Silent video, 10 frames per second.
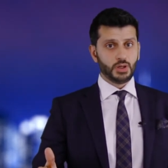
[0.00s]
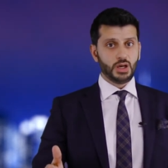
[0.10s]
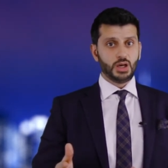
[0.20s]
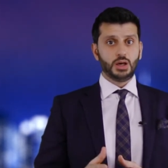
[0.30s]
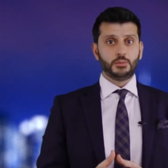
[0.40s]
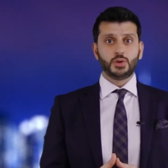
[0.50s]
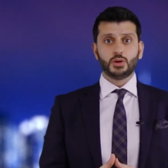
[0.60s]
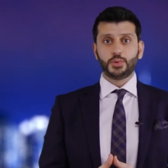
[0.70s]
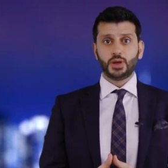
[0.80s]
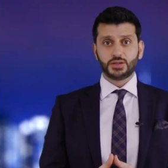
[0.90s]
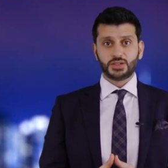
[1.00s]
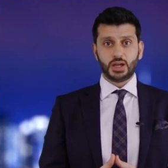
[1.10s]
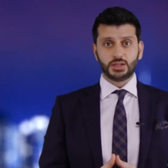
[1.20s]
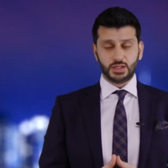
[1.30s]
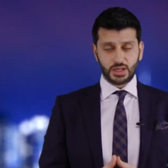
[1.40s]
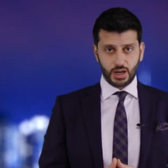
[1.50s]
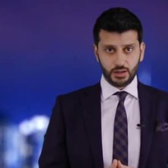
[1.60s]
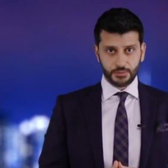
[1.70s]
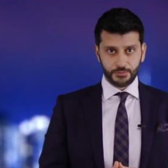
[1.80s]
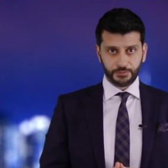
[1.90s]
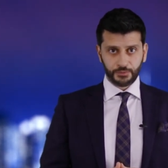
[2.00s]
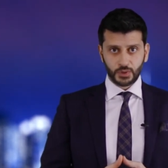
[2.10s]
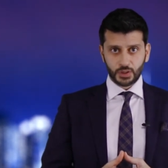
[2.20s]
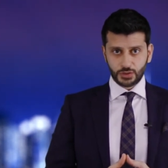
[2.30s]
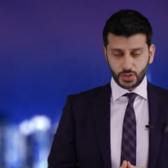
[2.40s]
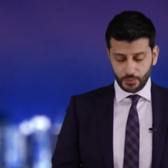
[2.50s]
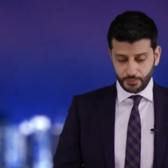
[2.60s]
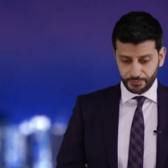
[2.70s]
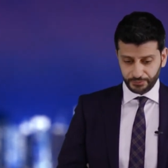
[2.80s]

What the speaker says: your PR status in Canada. So,